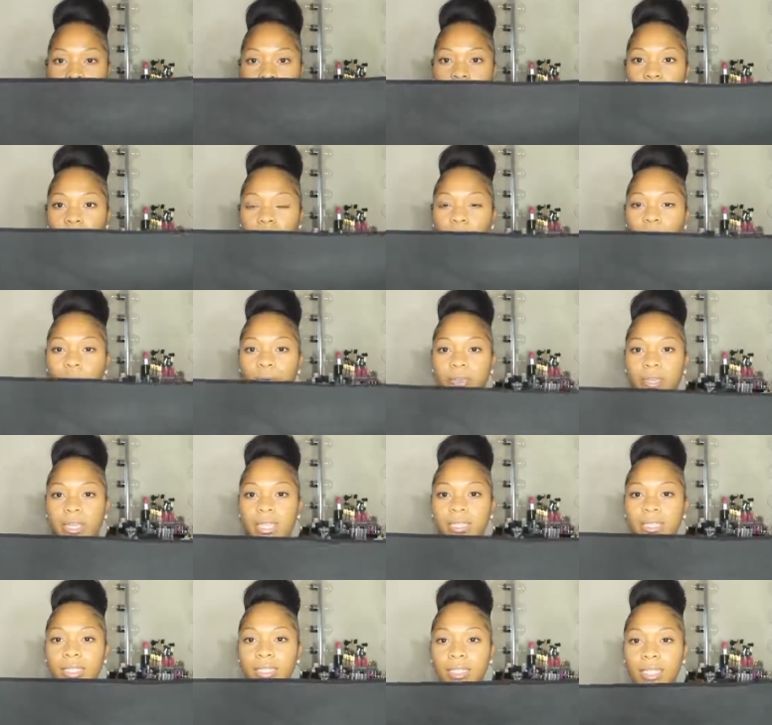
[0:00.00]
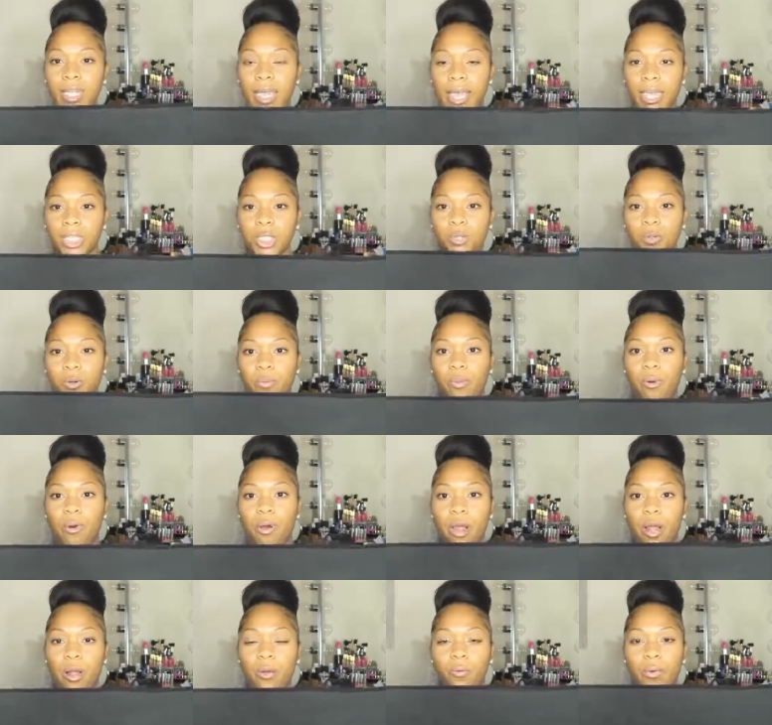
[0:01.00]
So this is the actual
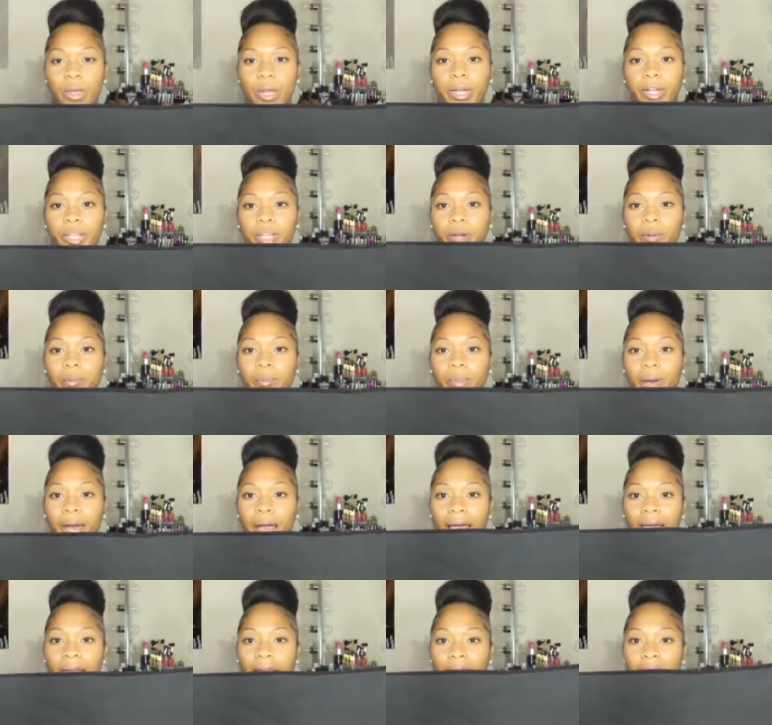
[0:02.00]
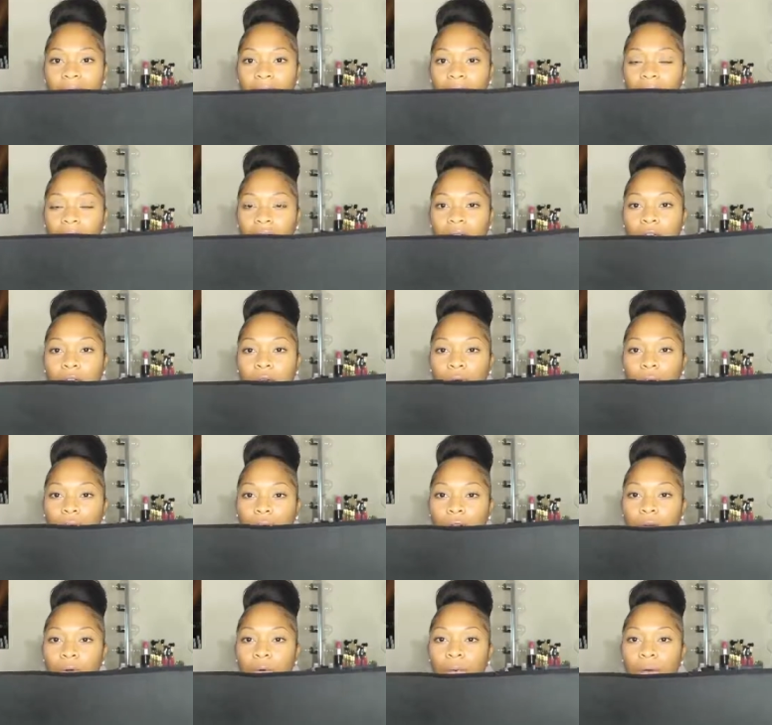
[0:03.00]
part where your body or
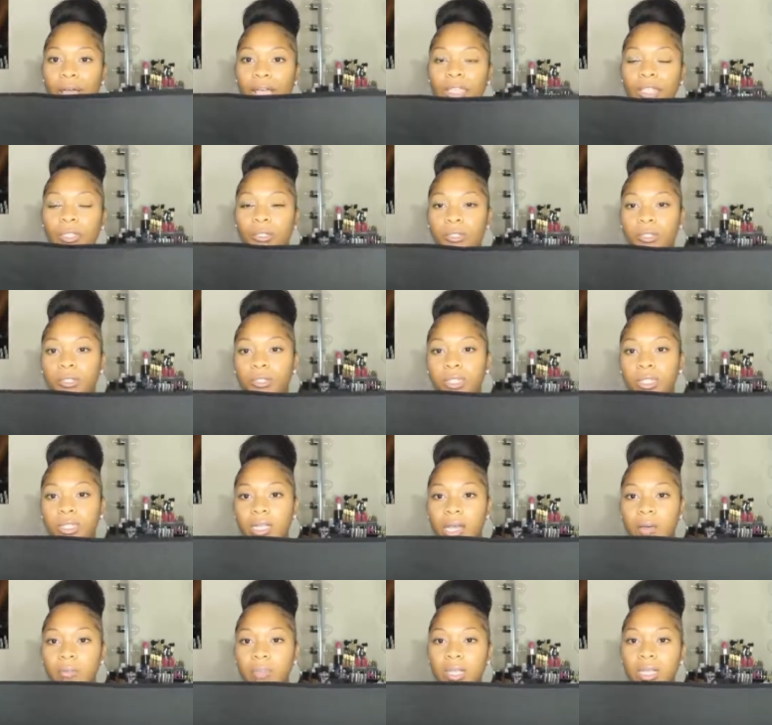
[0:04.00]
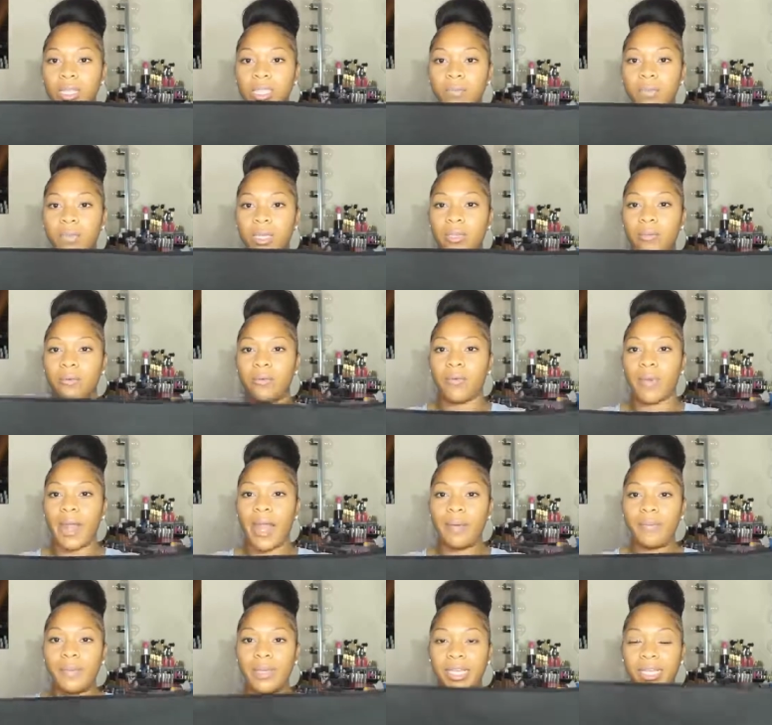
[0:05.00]
your waist or your stomach is being
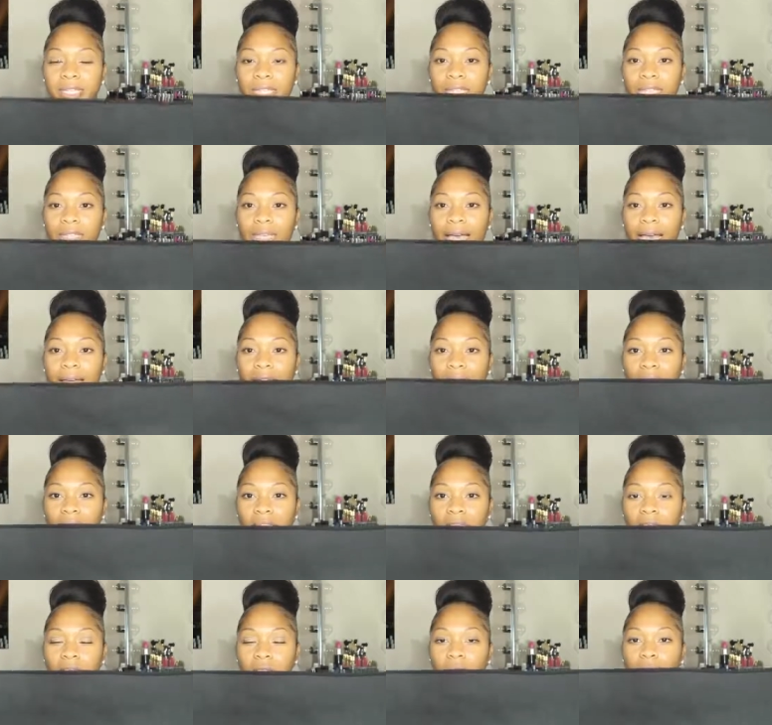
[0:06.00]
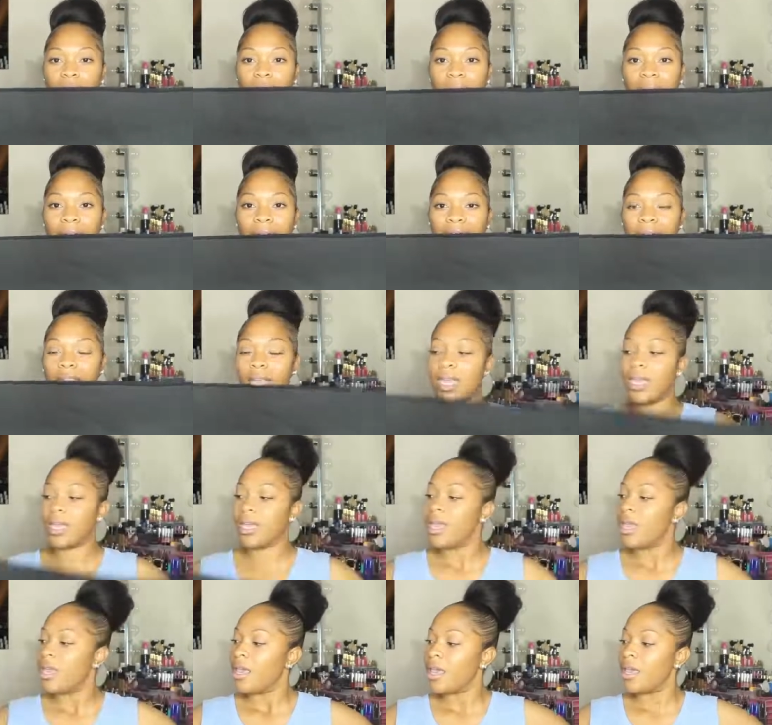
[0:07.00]
wrapped inside of this little black
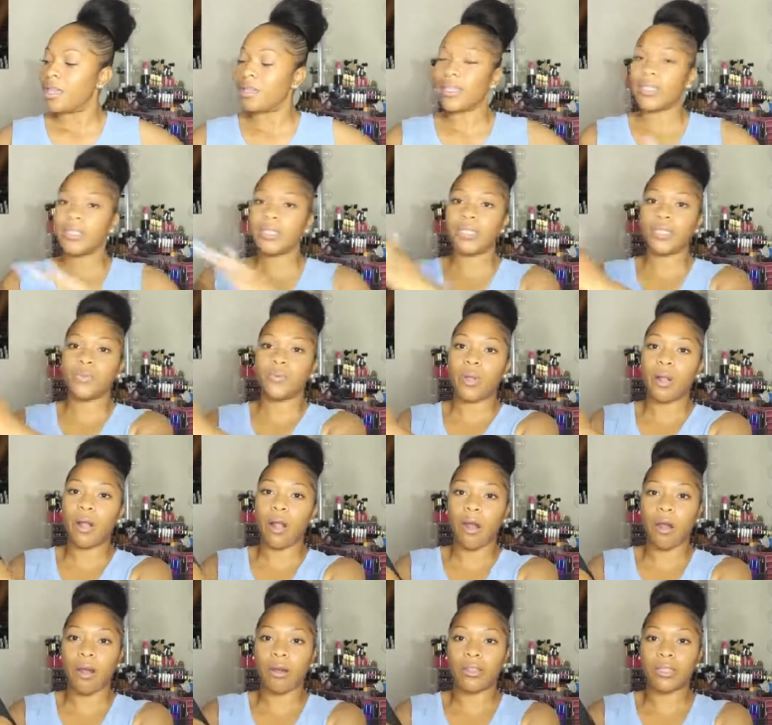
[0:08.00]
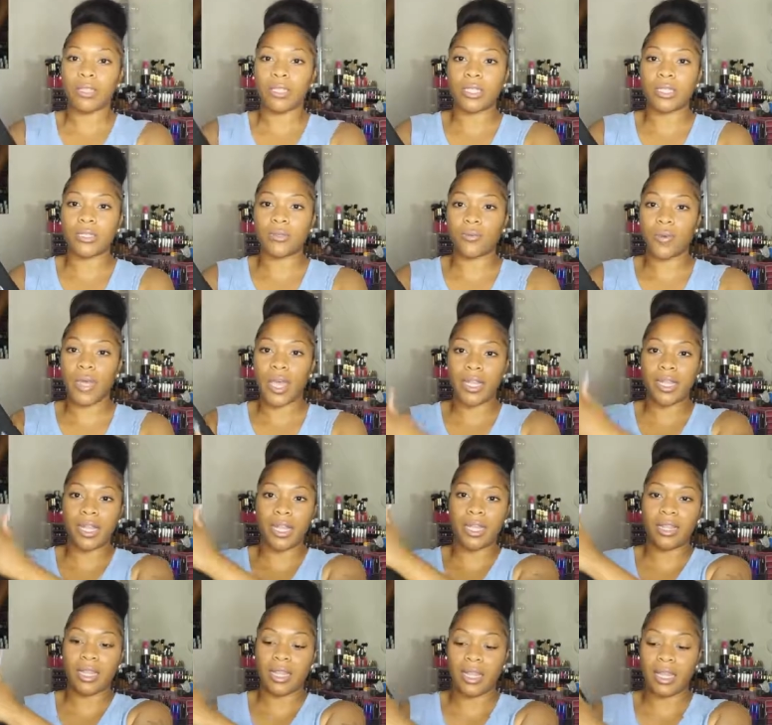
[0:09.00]
thing. And this is where all the sweat
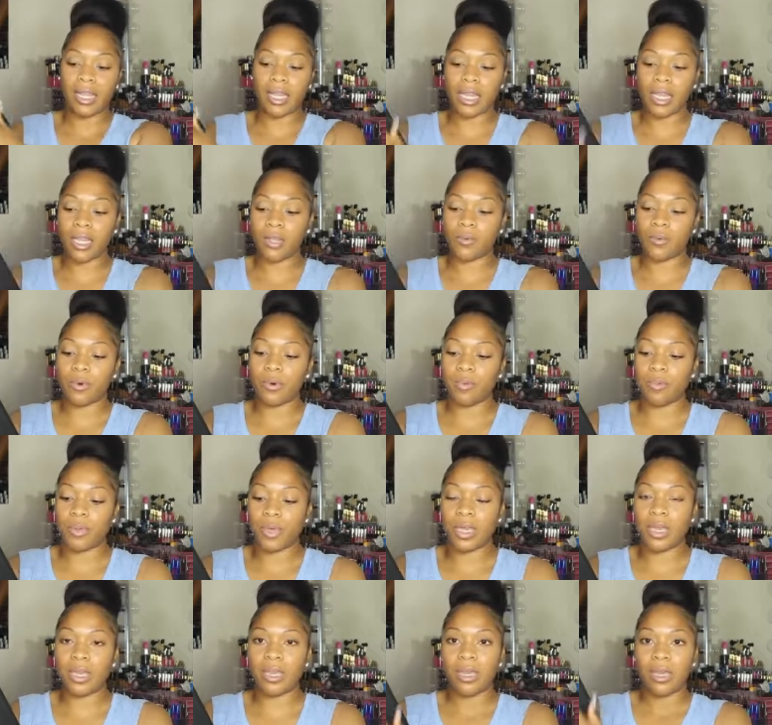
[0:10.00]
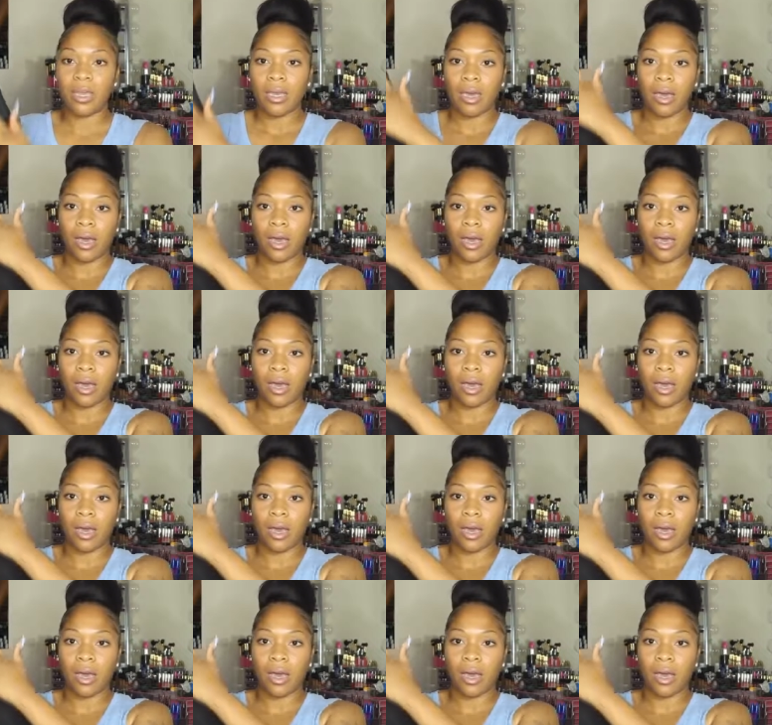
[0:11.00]
and the heat will be